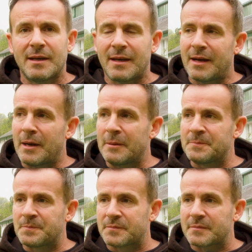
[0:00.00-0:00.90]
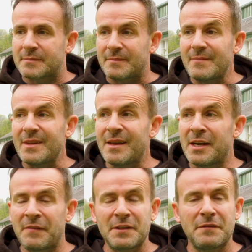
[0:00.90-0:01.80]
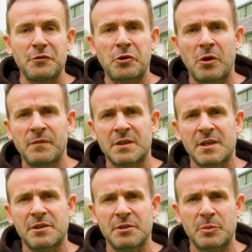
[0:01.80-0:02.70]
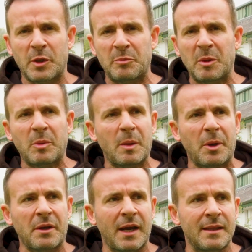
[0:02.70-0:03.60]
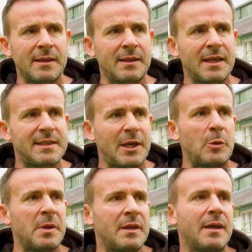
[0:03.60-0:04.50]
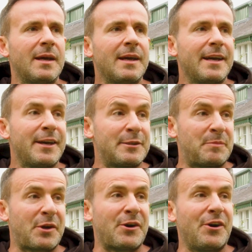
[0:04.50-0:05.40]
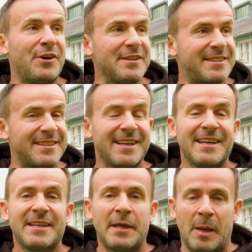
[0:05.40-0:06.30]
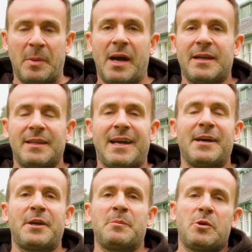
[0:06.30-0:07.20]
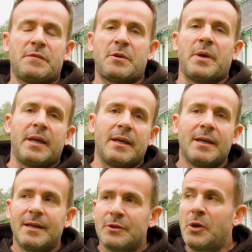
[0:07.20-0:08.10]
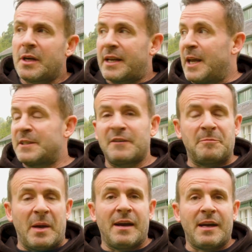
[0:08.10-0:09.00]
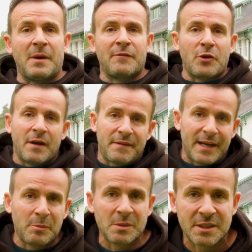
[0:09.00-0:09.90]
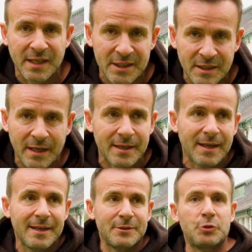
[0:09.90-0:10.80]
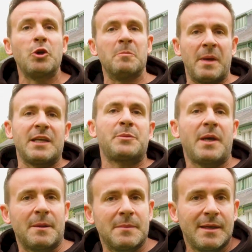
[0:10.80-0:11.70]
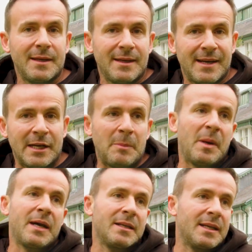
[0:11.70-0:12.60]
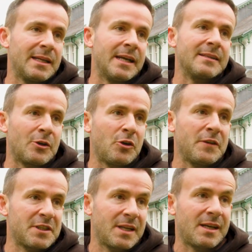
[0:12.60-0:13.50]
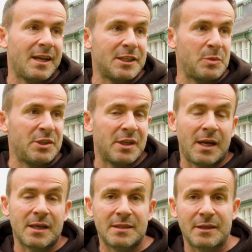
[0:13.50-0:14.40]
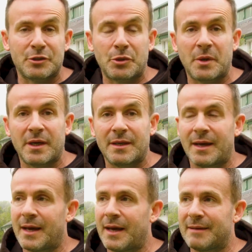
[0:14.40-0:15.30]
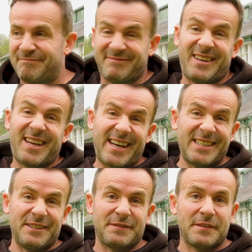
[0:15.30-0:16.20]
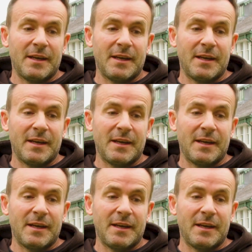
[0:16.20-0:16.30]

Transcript: Um, and I've had a few conversations with people about it and they tell me that it's because that apparently I come off quite, not aggressive, but I have got a vibe on stage like, don't mess with him. And apparently, and obviously the Glaswegian accent's quite uh, aggressive.